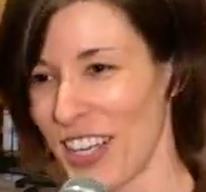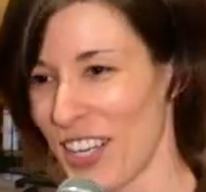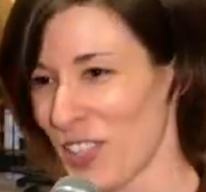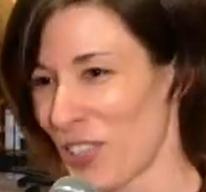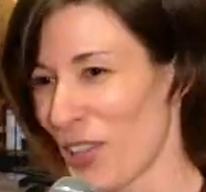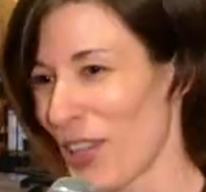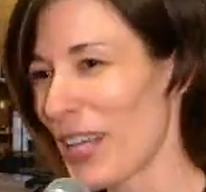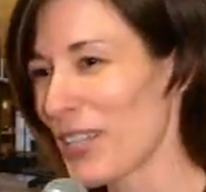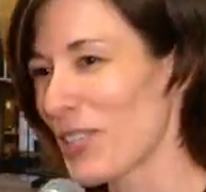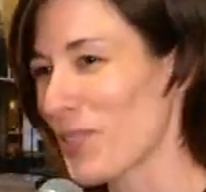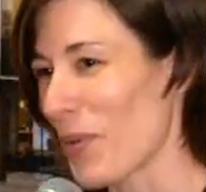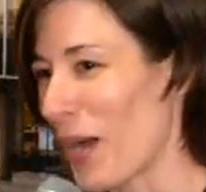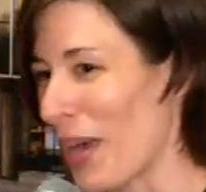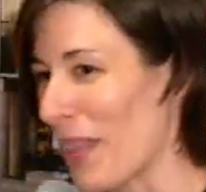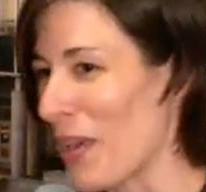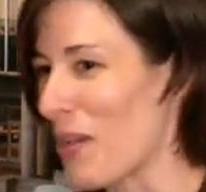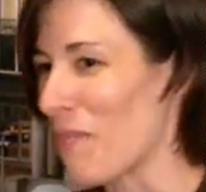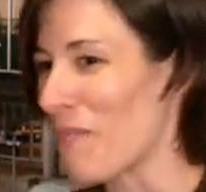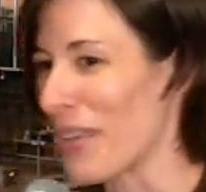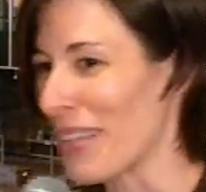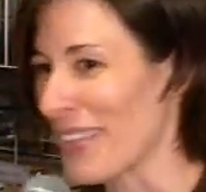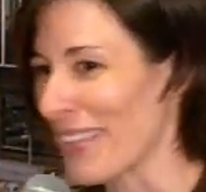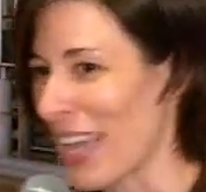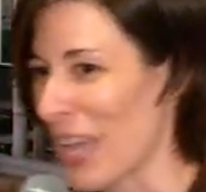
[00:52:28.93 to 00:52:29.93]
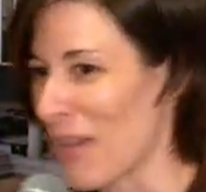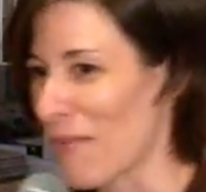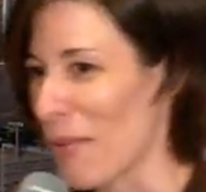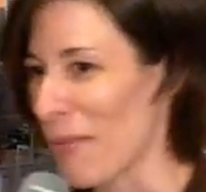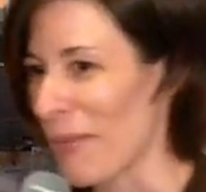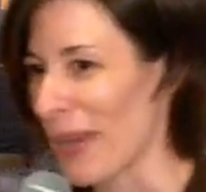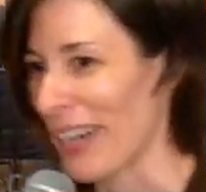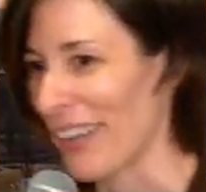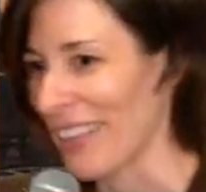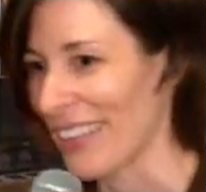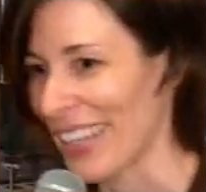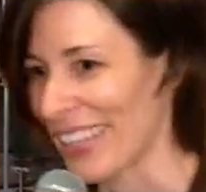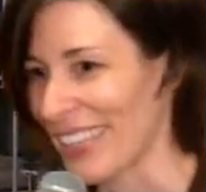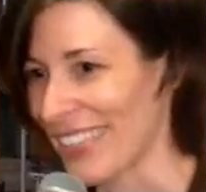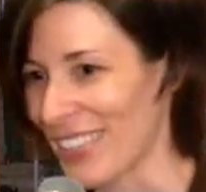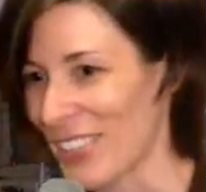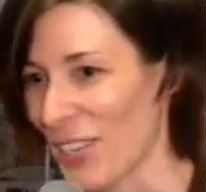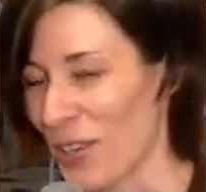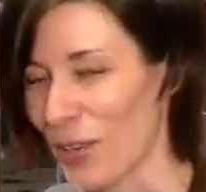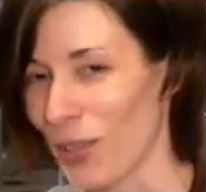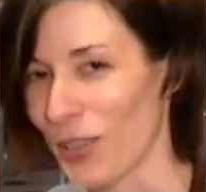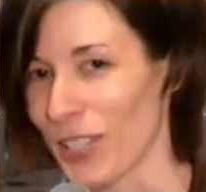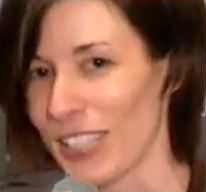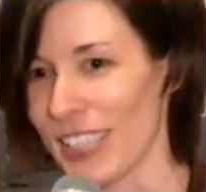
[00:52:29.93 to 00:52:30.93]
So that's why that myth came about. That's
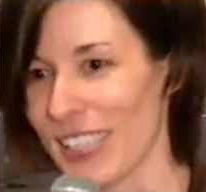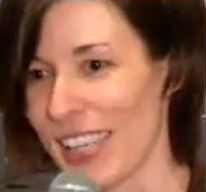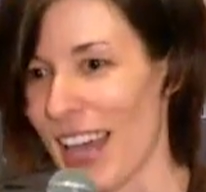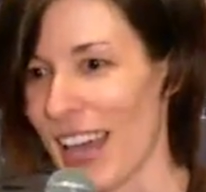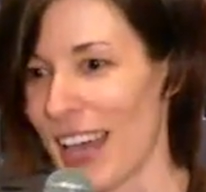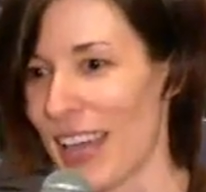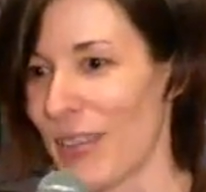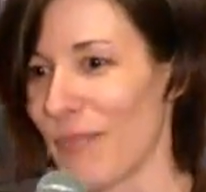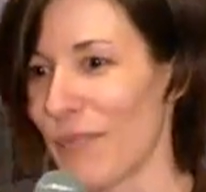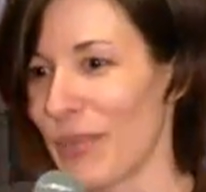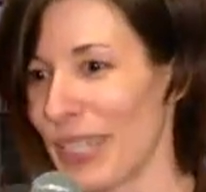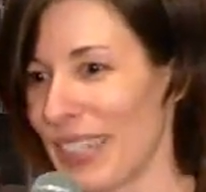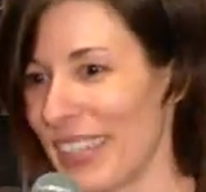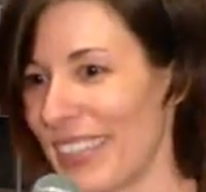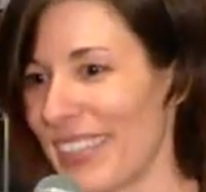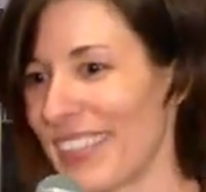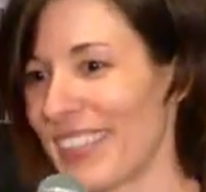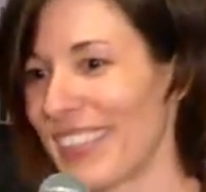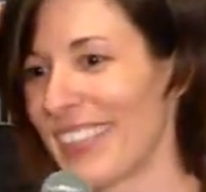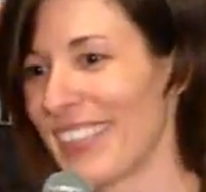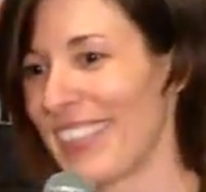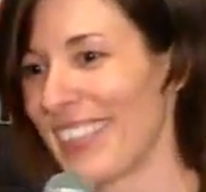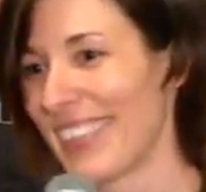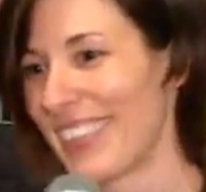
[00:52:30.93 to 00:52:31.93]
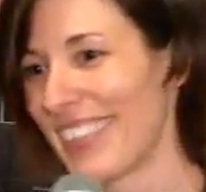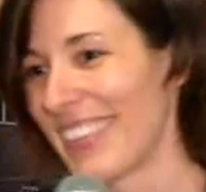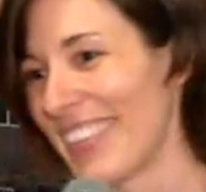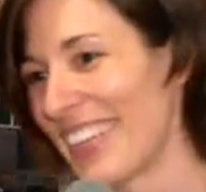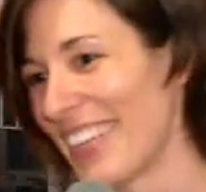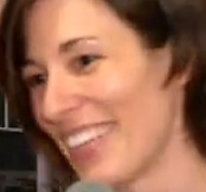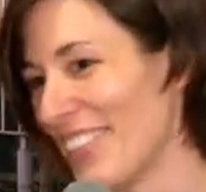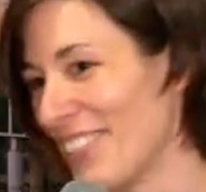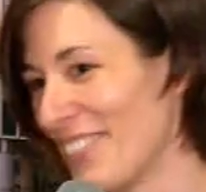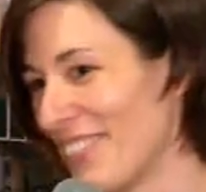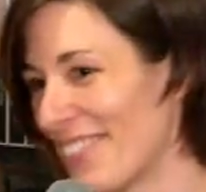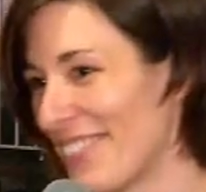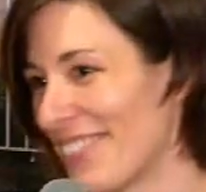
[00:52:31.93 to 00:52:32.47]
total aside, but. You know.